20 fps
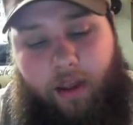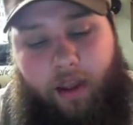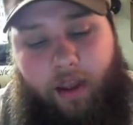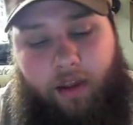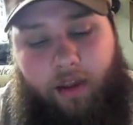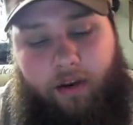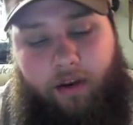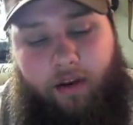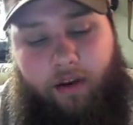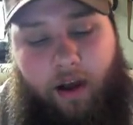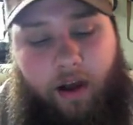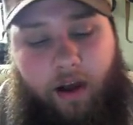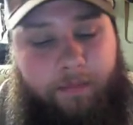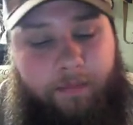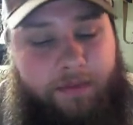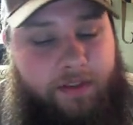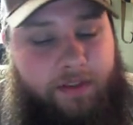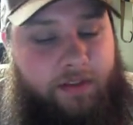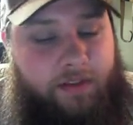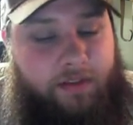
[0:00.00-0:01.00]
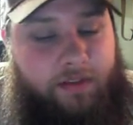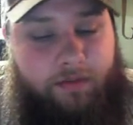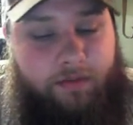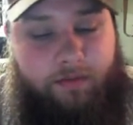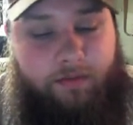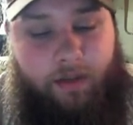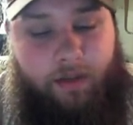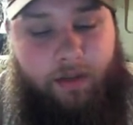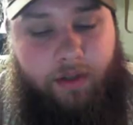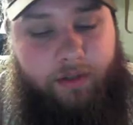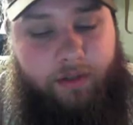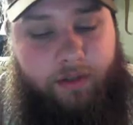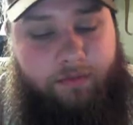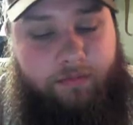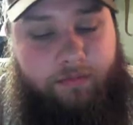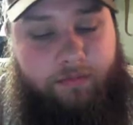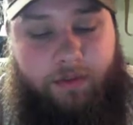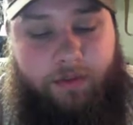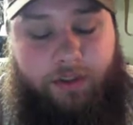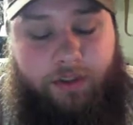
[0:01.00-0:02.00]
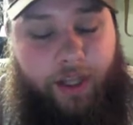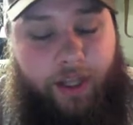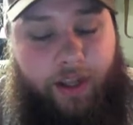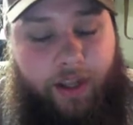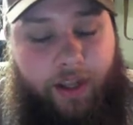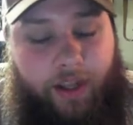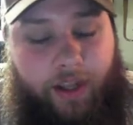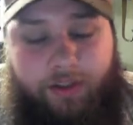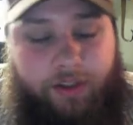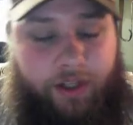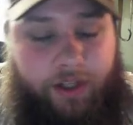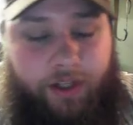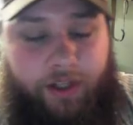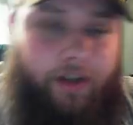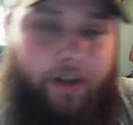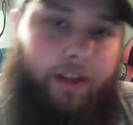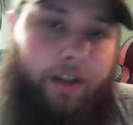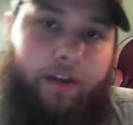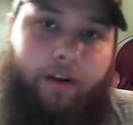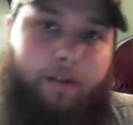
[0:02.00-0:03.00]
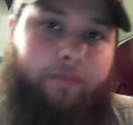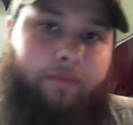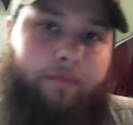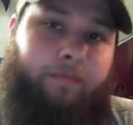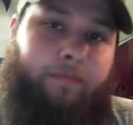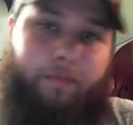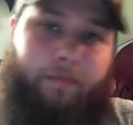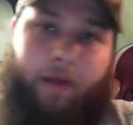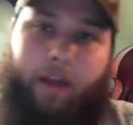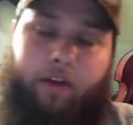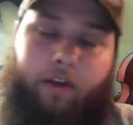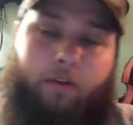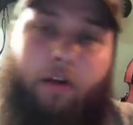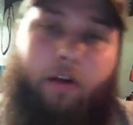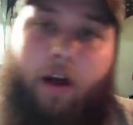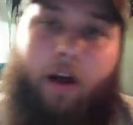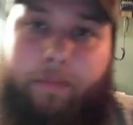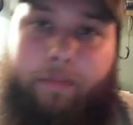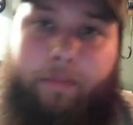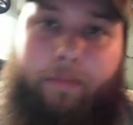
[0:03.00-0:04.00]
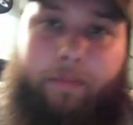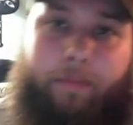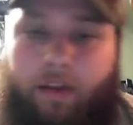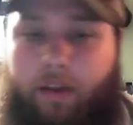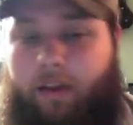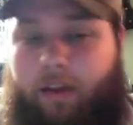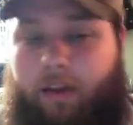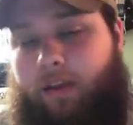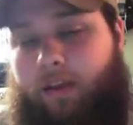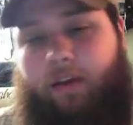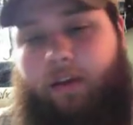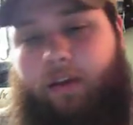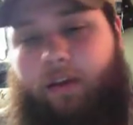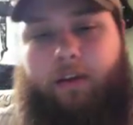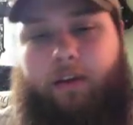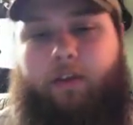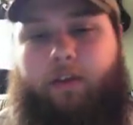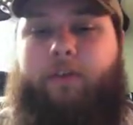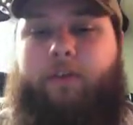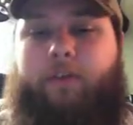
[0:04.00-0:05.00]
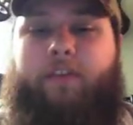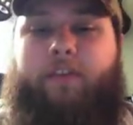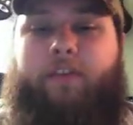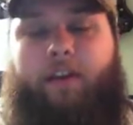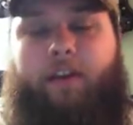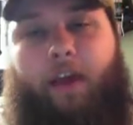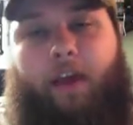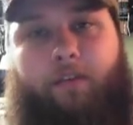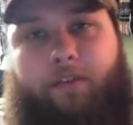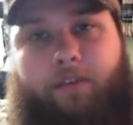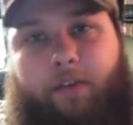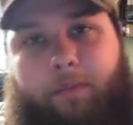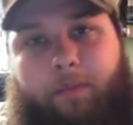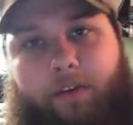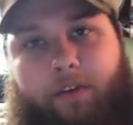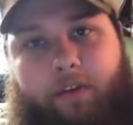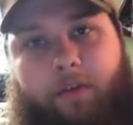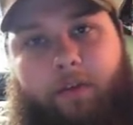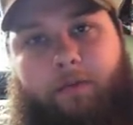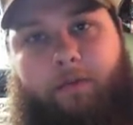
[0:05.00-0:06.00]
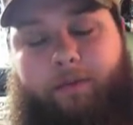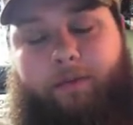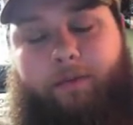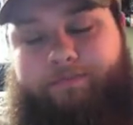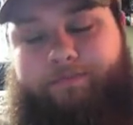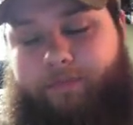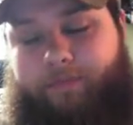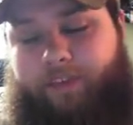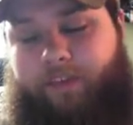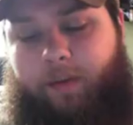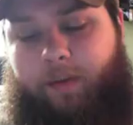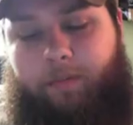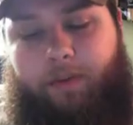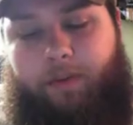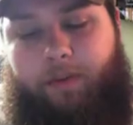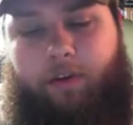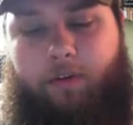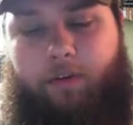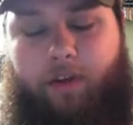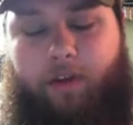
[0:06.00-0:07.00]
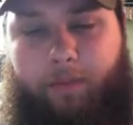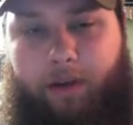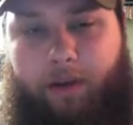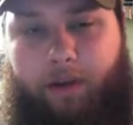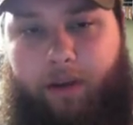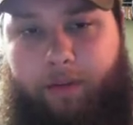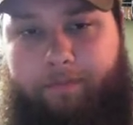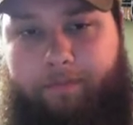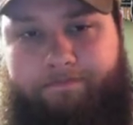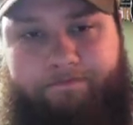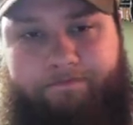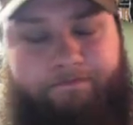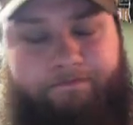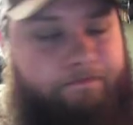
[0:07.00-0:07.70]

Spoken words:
and hops change year to year by crops. You're always going to have something different and something new coming up.